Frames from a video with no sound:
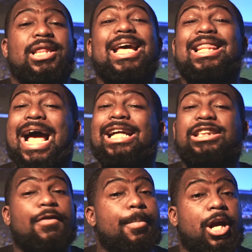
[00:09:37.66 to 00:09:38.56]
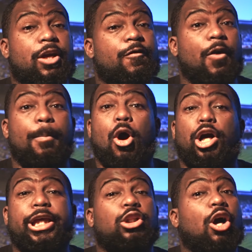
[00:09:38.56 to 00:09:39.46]
the Alliance of American
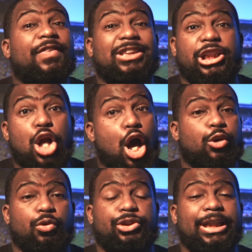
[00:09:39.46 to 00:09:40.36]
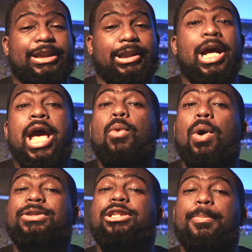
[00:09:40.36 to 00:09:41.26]
Football kicked off its inaugural season in
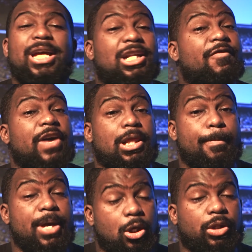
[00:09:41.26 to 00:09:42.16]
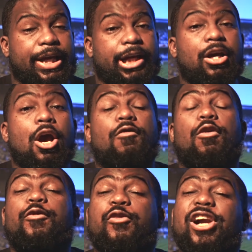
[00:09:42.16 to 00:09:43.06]
what was to be a developmental league
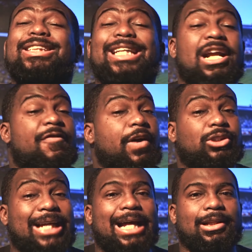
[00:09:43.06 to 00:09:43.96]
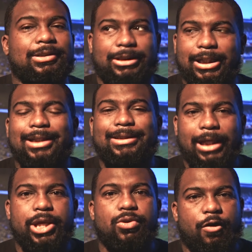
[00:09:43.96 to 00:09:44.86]
for fringe NFL talents to
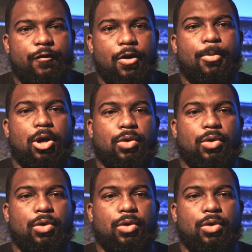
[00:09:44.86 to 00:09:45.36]
continue their football